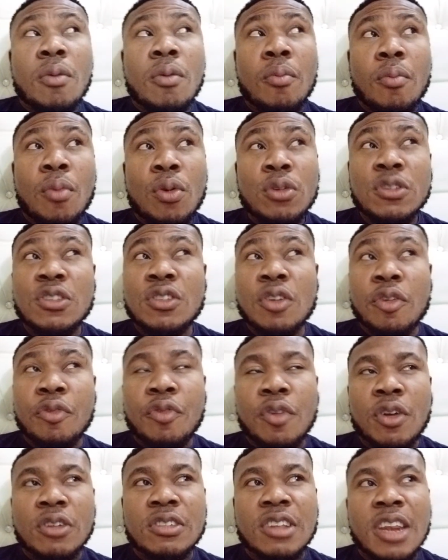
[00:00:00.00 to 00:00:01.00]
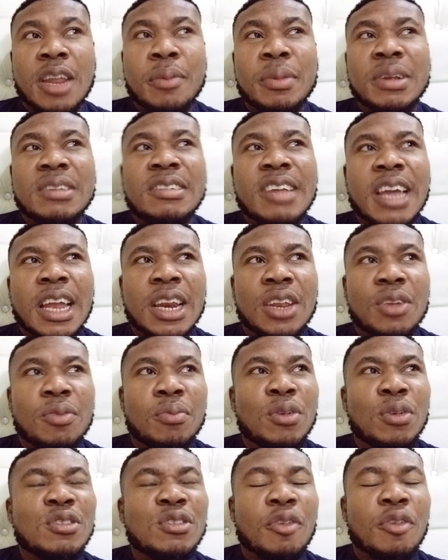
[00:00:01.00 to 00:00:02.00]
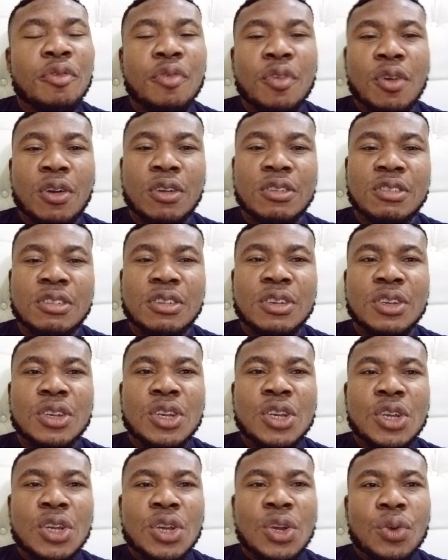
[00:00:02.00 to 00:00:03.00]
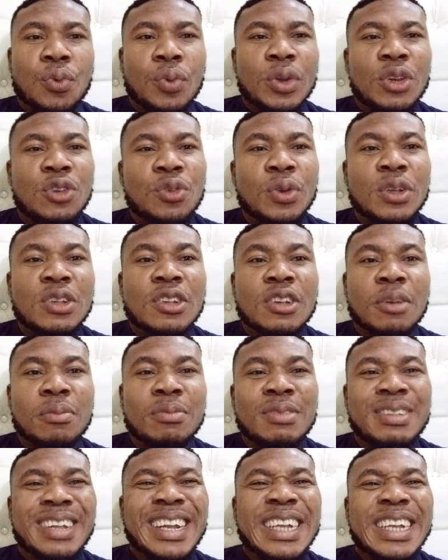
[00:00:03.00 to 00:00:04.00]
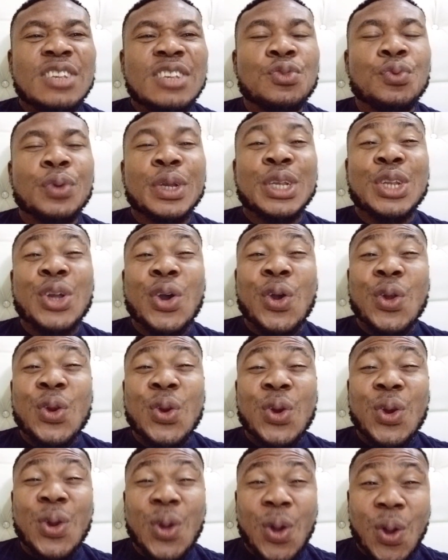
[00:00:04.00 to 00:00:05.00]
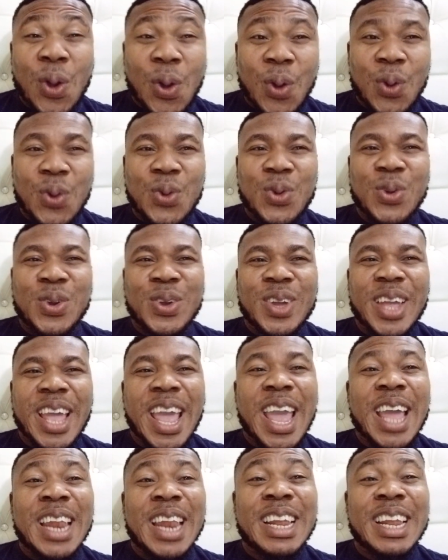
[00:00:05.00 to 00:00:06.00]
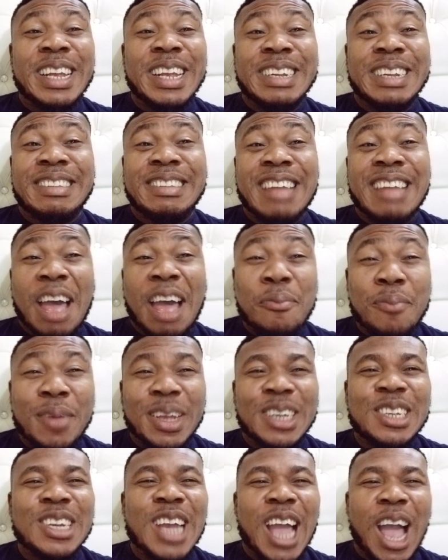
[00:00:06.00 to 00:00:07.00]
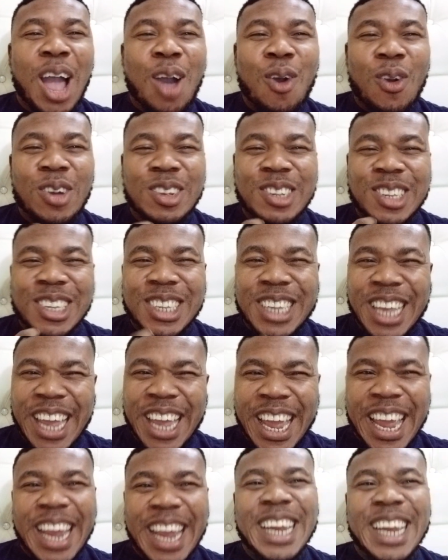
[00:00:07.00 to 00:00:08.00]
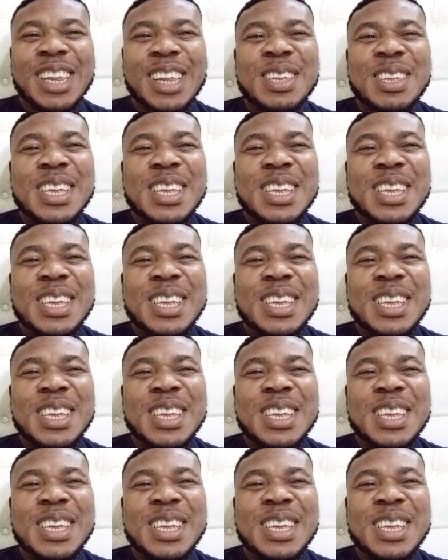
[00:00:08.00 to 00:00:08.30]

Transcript: most of us, let me tell you, most of us, we're doing some things we don't know and it damage our skin